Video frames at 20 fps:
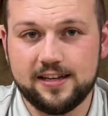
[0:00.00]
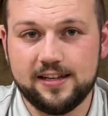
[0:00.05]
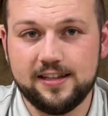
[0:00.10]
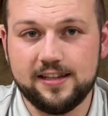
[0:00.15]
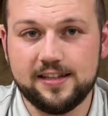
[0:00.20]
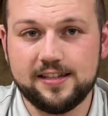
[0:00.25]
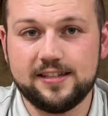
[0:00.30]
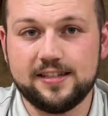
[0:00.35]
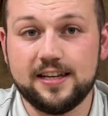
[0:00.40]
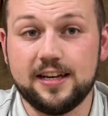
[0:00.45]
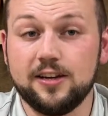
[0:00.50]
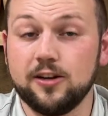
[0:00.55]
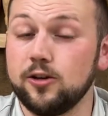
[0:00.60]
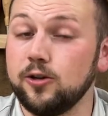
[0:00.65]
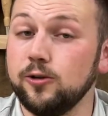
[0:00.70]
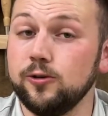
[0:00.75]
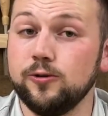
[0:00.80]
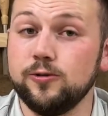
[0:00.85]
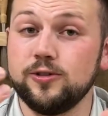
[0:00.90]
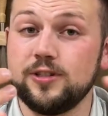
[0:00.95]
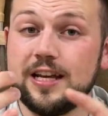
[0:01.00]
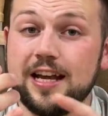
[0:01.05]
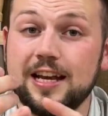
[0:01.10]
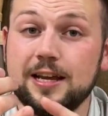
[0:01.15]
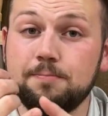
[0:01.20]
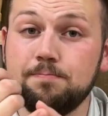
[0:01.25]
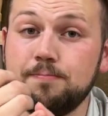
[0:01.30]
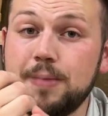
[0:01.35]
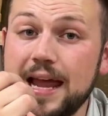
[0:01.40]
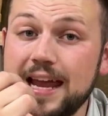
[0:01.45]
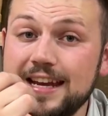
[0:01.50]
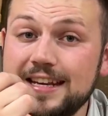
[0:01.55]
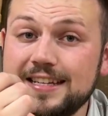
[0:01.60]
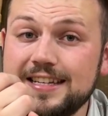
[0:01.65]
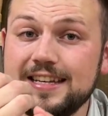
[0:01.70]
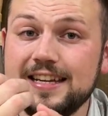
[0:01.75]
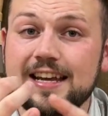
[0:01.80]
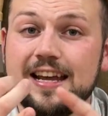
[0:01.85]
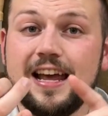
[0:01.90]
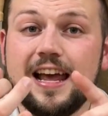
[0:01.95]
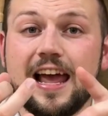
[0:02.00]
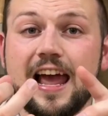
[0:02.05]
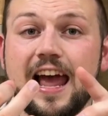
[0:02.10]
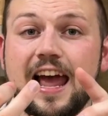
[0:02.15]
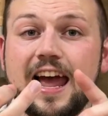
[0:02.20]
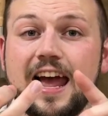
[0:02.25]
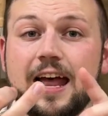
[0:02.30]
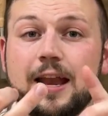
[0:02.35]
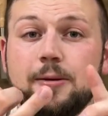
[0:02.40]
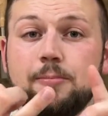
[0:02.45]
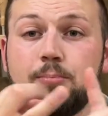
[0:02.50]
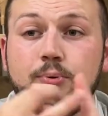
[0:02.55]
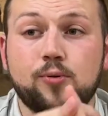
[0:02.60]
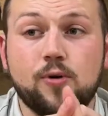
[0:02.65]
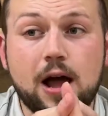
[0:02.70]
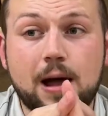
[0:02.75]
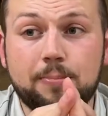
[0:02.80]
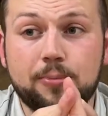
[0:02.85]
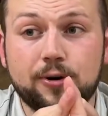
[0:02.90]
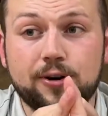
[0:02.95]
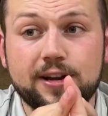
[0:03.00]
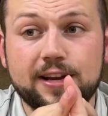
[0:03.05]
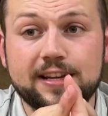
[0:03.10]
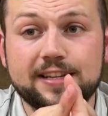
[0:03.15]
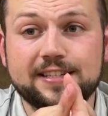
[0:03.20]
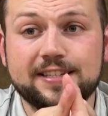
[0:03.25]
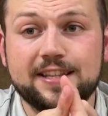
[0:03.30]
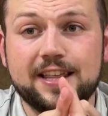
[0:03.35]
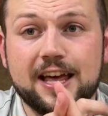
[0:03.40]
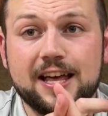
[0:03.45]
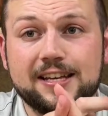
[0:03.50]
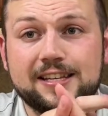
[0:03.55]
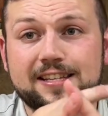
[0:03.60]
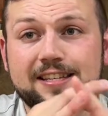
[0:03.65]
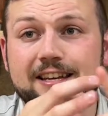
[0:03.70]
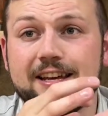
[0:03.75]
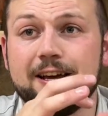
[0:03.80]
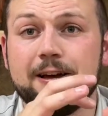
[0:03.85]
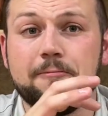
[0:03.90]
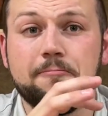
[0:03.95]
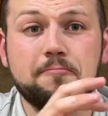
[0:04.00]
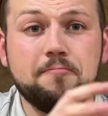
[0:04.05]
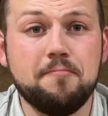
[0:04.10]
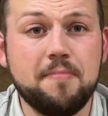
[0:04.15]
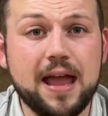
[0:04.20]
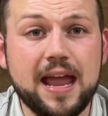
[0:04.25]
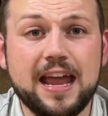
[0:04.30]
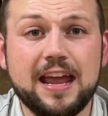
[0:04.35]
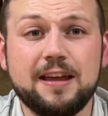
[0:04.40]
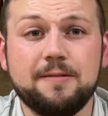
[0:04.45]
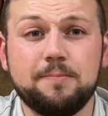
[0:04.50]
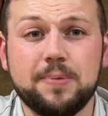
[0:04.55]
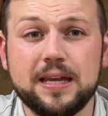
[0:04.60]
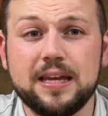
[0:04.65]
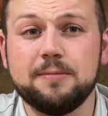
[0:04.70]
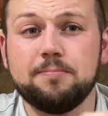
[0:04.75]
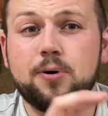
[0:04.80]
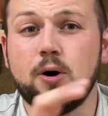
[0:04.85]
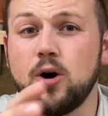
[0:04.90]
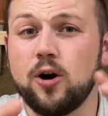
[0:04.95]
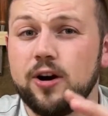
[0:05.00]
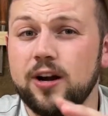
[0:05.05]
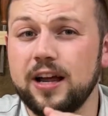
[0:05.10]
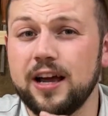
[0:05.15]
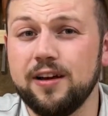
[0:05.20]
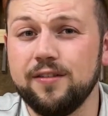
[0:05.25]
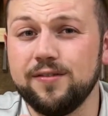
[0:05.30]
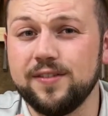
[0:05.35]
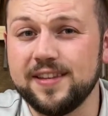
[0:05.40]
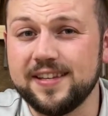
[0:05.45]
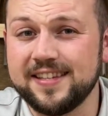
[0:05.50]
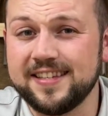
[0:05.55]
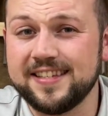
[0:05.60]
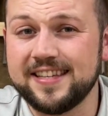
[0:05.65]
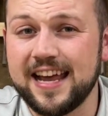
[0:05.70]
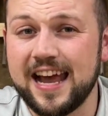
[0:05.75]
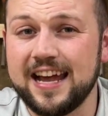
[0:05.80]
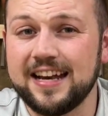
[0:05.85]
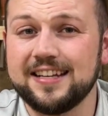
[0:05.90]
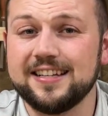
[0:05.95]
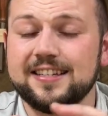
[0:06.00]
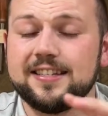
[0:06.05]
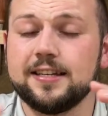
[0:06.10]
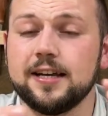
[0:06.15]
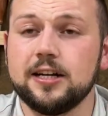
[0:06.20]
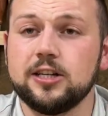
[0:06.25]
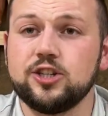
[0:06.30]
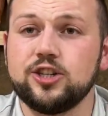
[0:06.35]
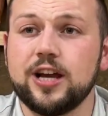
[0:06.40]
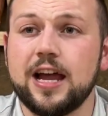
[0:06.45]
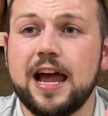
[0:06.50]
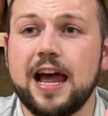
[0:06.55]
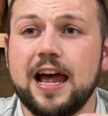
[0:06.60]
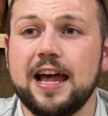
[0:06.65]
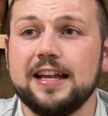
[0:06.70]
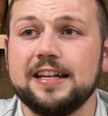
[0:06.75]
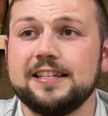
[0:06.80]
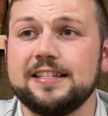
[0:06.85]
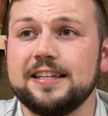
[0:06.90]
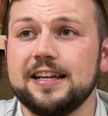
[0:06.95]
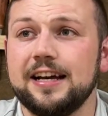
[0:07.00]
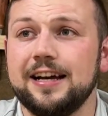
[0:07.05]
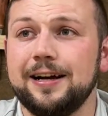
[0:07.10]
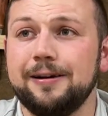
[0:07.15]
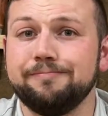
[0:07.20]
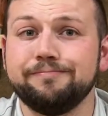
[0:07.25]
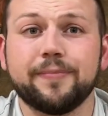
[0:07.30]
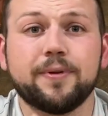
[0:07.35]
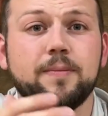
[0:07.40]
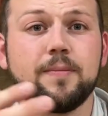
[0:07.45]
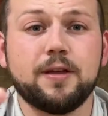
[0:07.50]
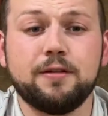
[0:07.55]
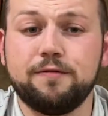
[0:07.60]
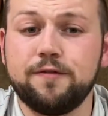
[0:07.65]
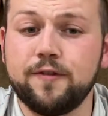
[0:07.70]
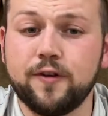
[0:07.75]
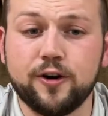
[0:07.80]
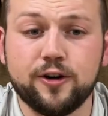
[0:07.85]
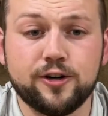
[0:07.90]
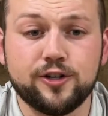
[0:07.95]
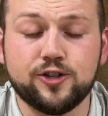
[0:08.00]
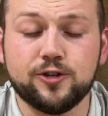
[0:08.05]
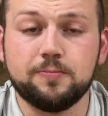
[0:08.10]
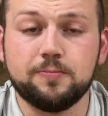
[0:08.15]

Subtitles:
This includes any paint and properties that may be part of the set, such as furniture